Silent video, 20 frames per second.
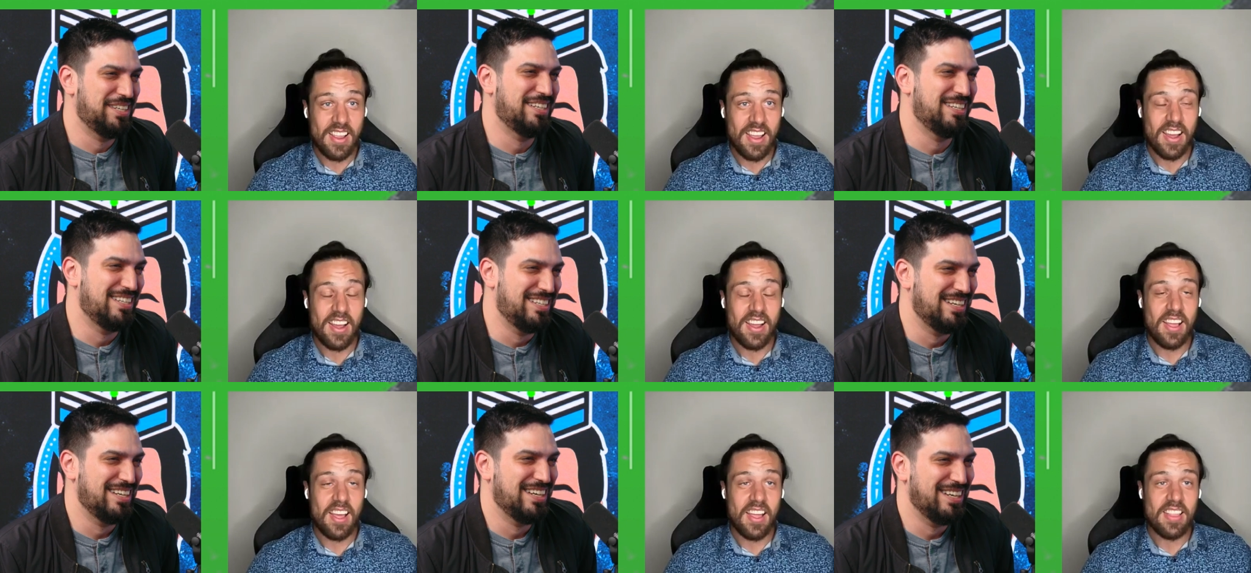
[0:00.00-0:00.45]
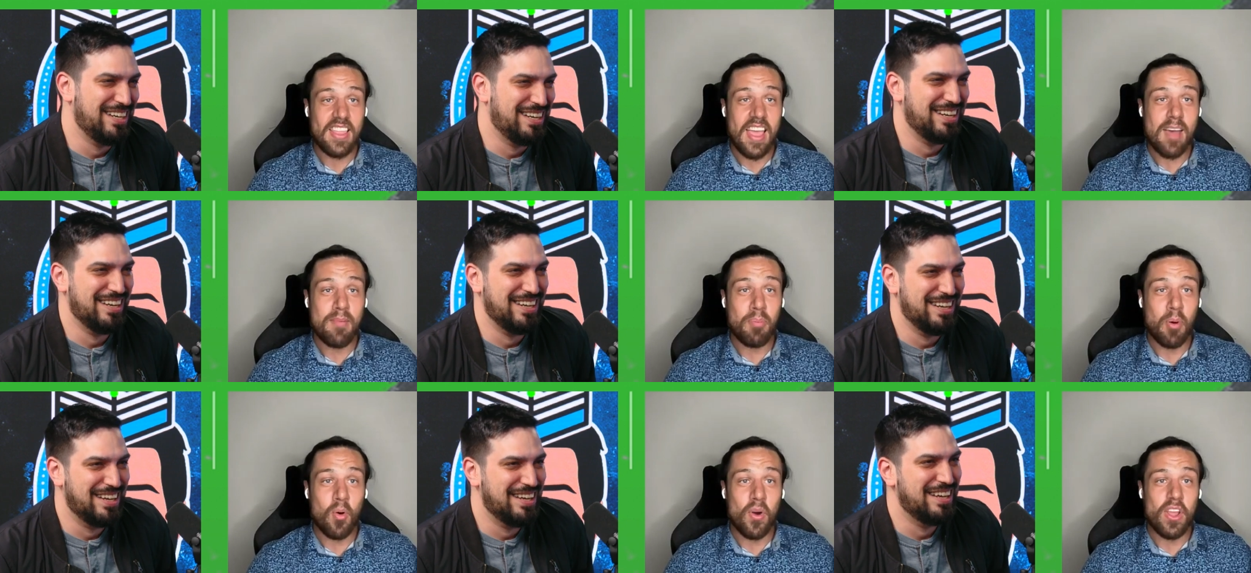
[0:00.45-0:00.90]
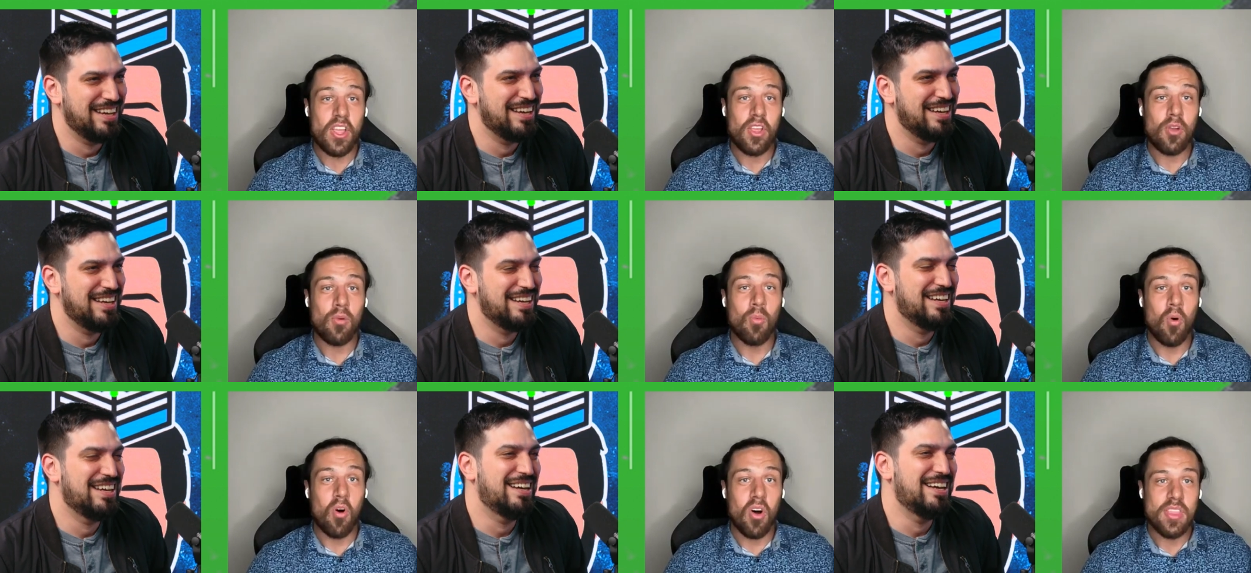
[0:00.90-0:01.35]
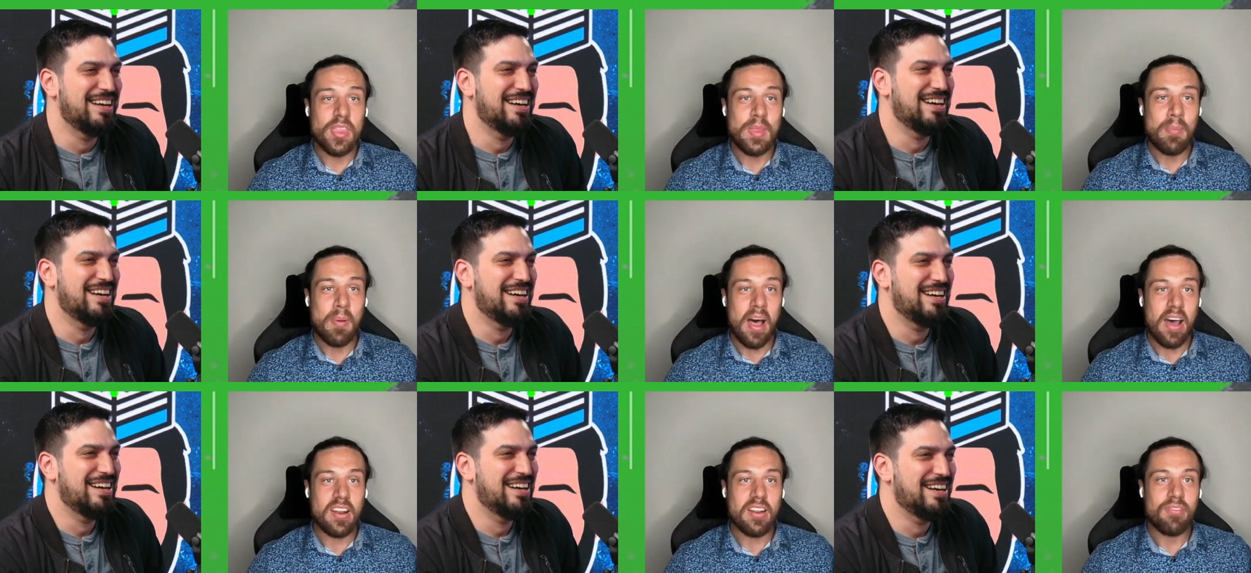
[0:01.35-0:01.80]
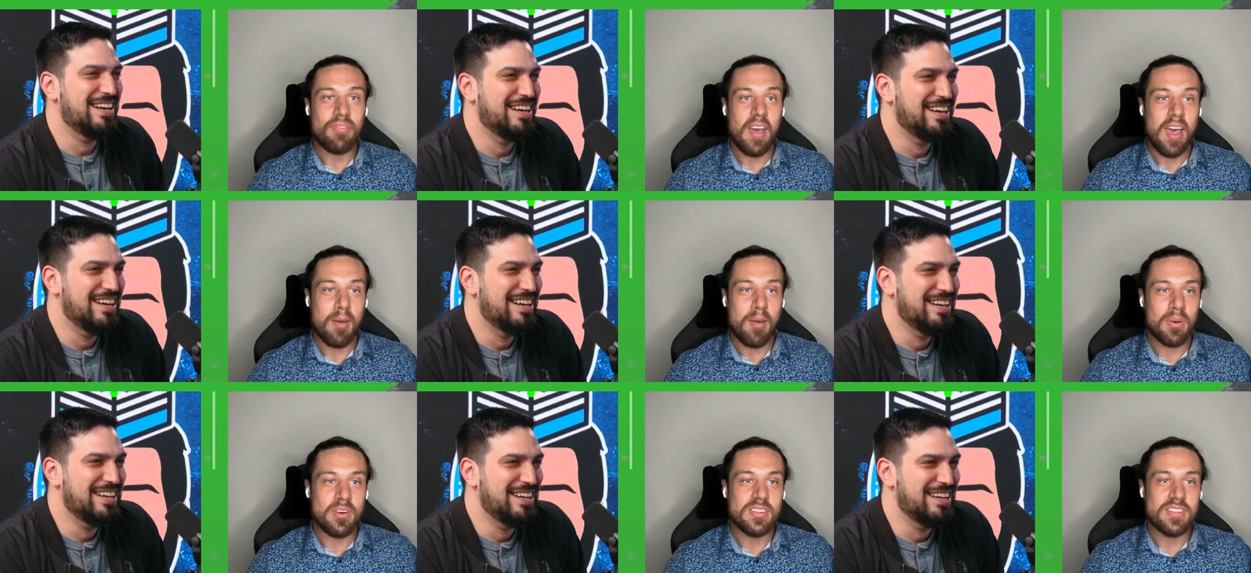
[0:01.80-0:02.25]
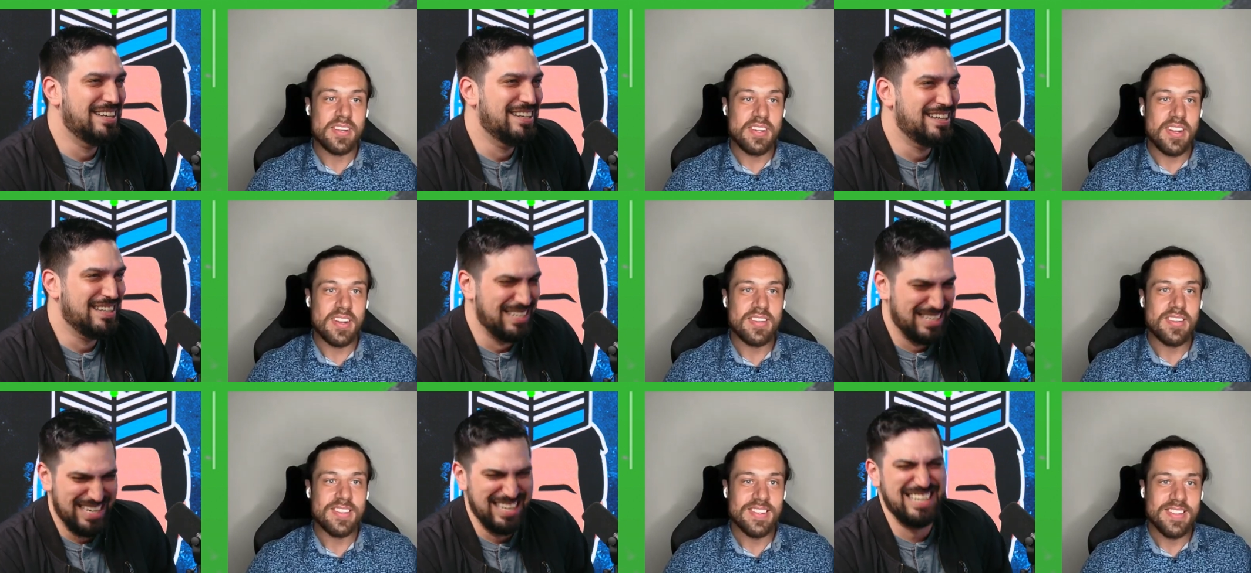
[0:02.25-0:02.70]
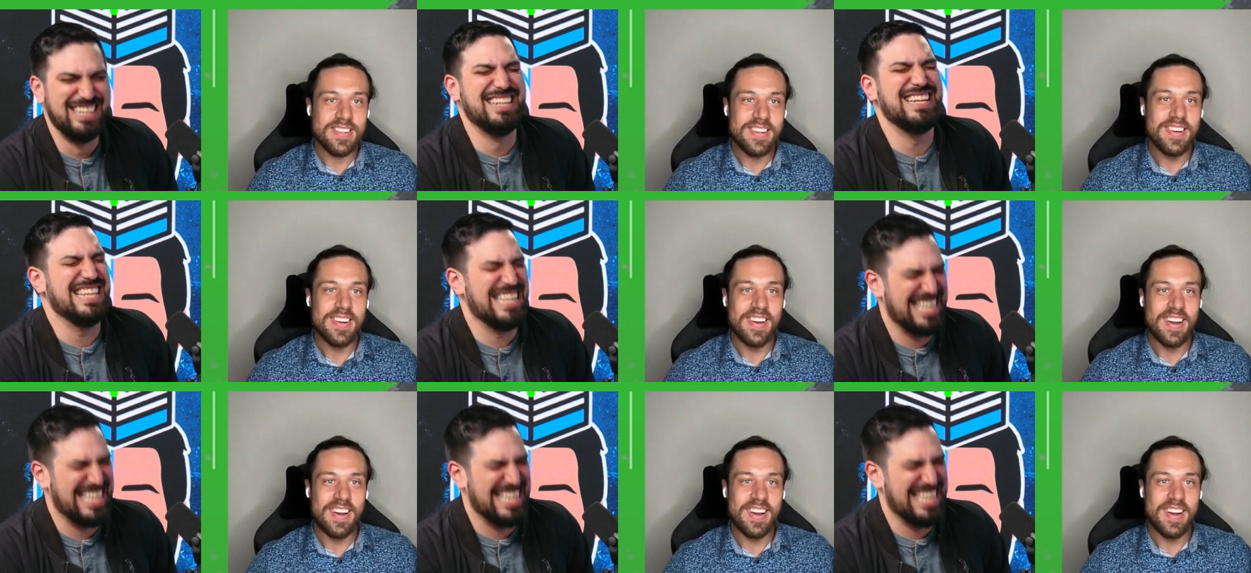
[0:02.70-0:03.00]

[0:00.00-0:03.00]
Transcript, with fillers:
Speaker 1: Yeah, at that point, you want the body fat percentage.